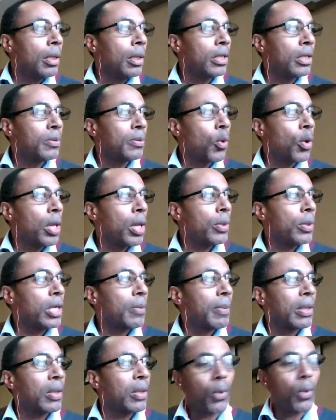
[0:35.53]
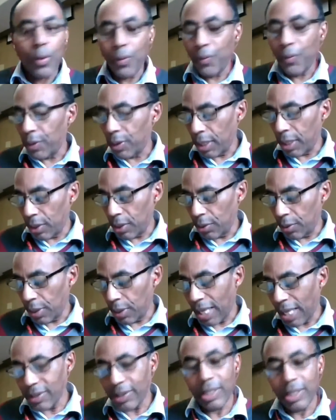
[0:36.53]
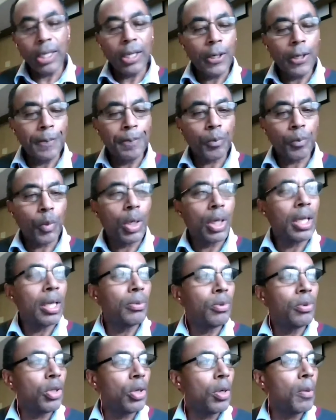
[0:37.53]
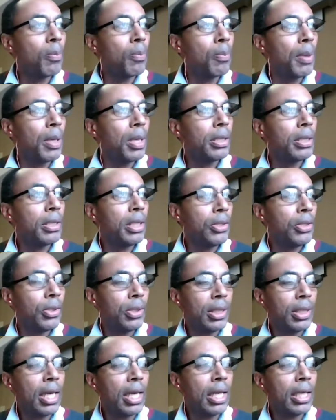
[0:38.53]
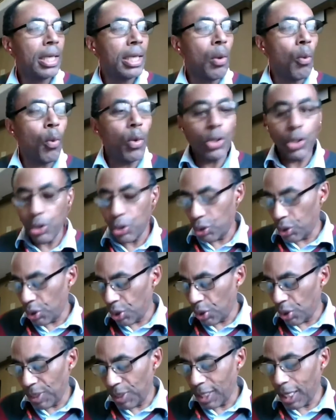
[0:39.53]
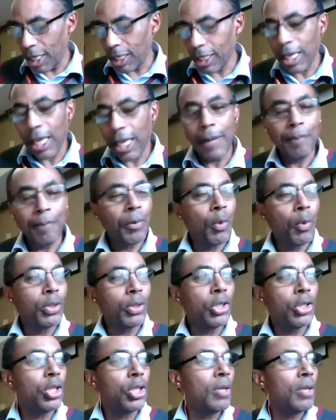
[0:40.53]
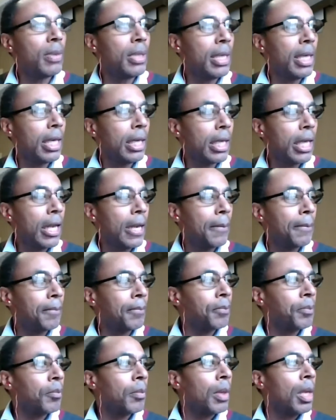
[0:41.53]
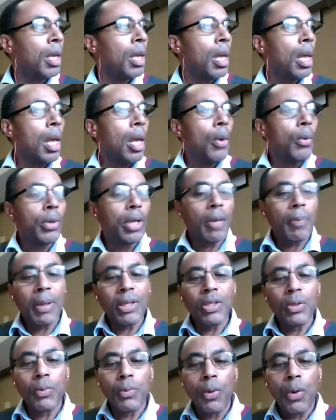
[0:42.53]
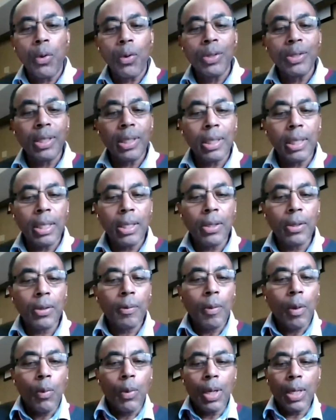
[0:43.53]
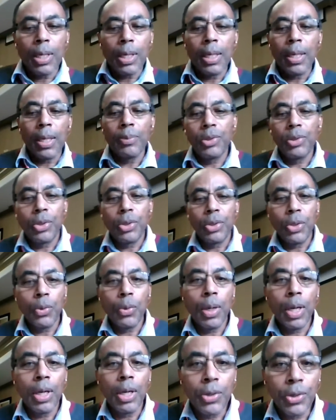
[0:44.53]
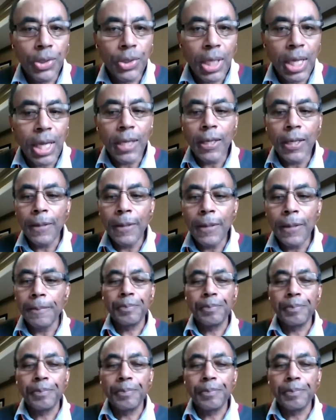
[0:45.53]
This morning, we talked about the role of your leader as a leader when it comes to your ability to delegate, what you should be delegating, what you shouldn't be delegating. Talk about your role as a leader when it comes to you understanding